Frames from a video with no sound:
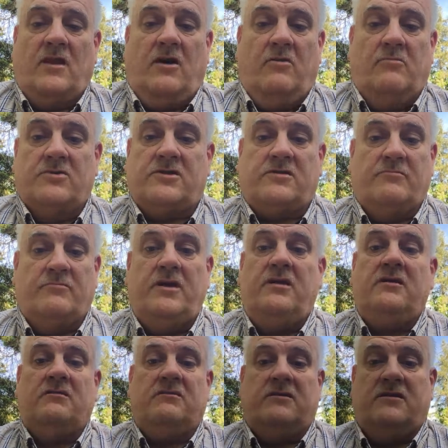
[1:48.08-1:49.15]
almost
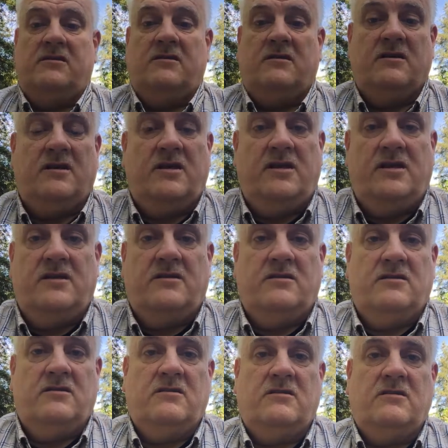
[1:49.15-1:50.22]
immediately it
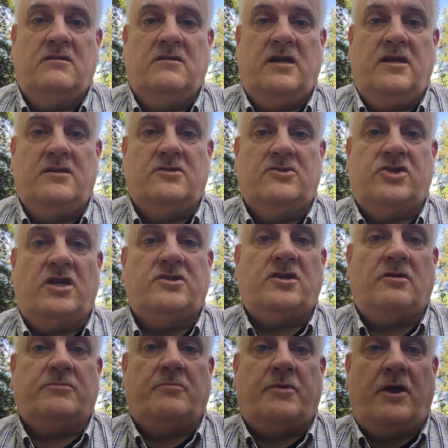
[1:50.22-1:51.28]
shakes
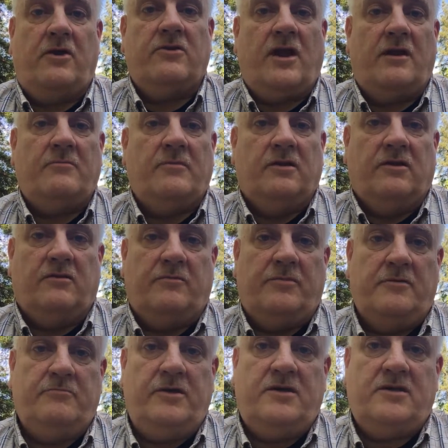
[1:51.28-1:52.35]
up the paradigm a little
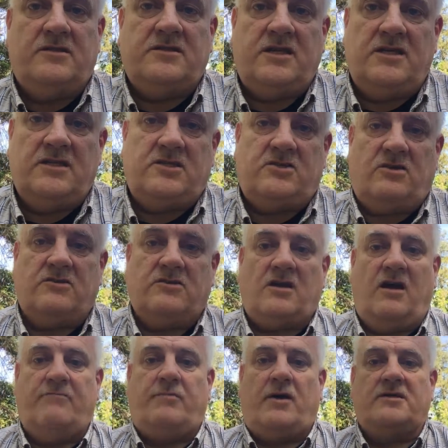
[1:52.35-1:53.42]
bit, because it starts
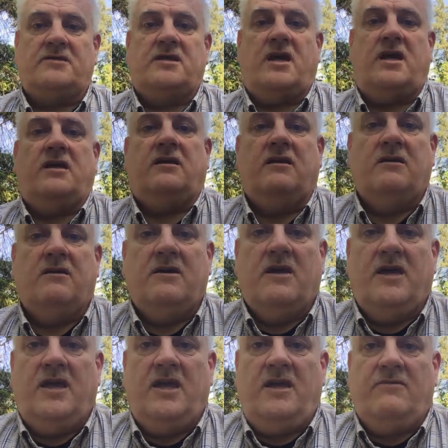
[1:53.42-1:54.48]
off by saying
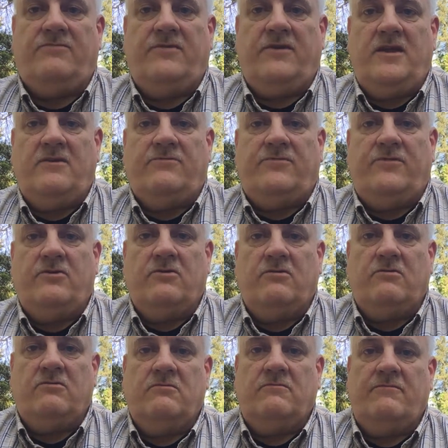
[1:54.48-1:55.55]
if
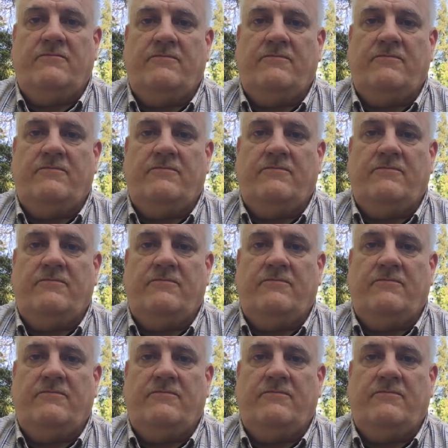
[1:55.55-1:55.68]
you're